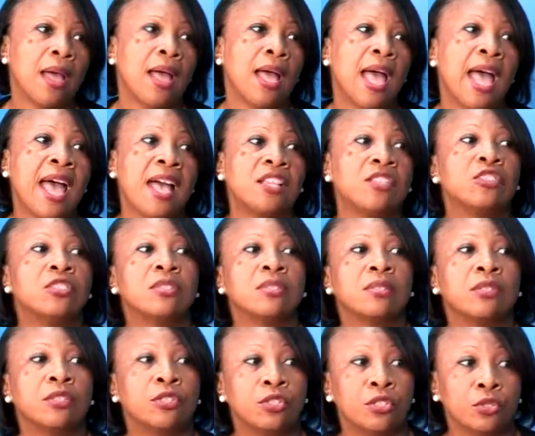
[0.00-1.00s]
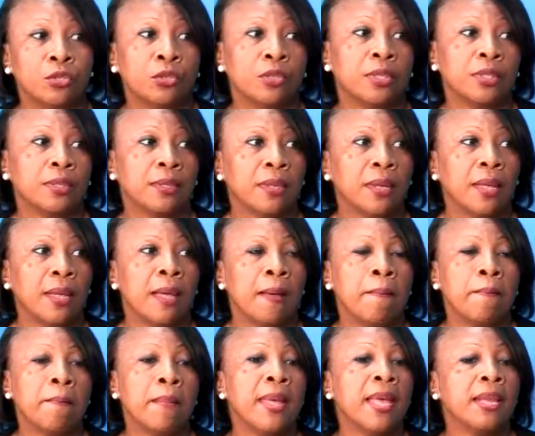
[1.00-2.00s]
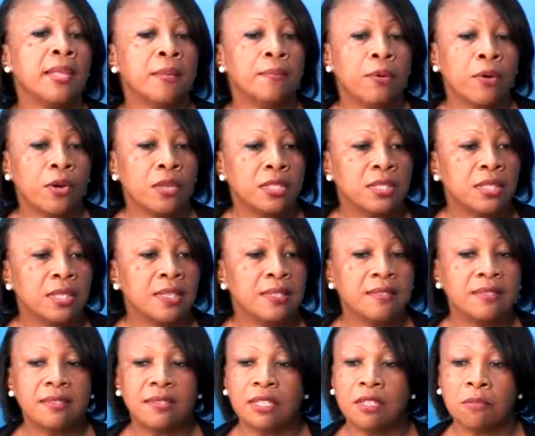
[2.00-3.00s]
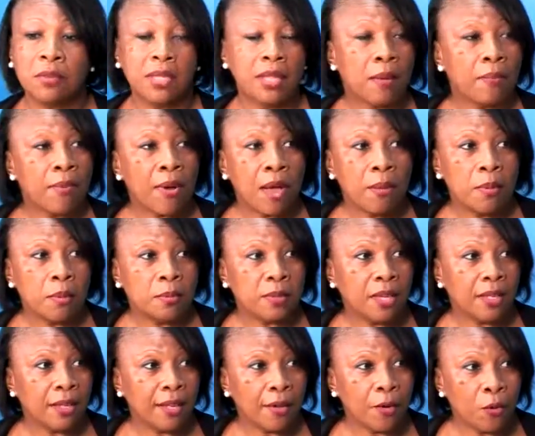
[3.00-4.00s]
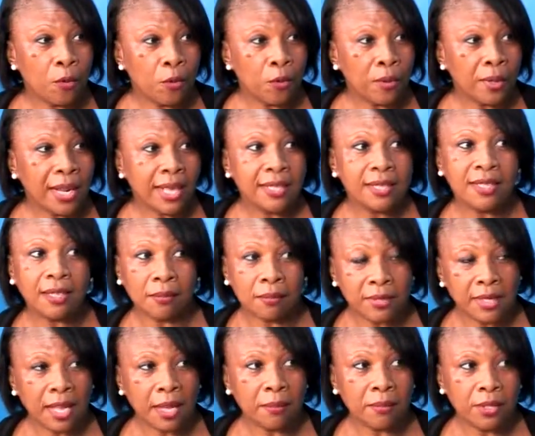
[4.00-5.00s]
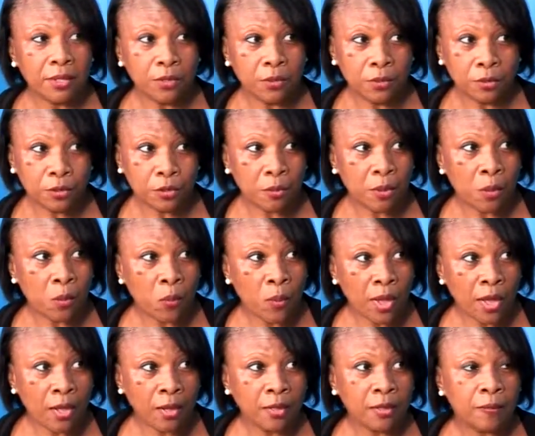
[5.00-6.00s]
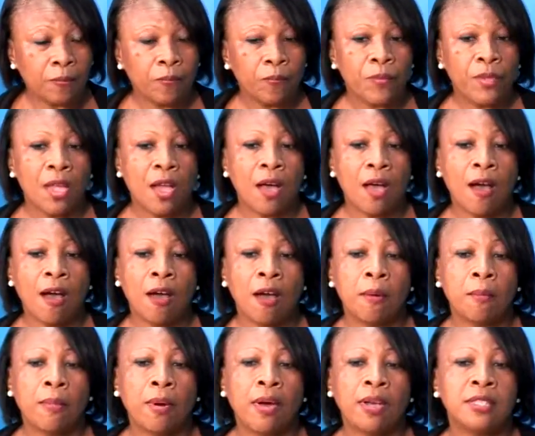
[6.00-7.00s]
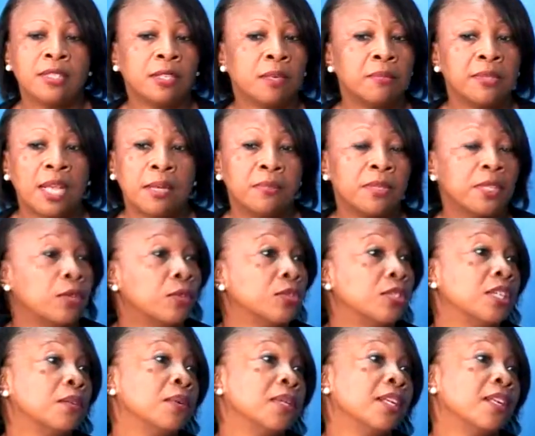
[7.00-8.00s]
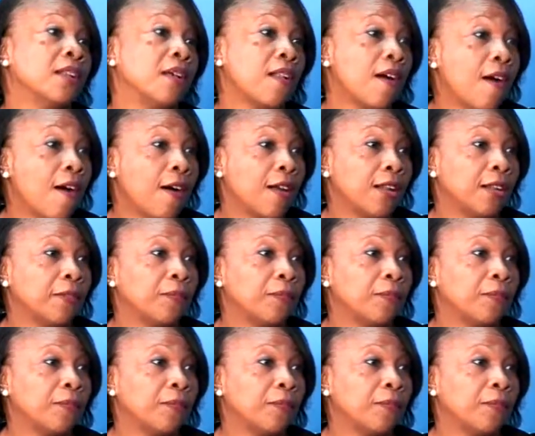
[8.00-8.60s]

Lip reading: as should. Many persons deal with their problems on their own, and sometimes they don't do it well, or sometimes they don't deal with it at all.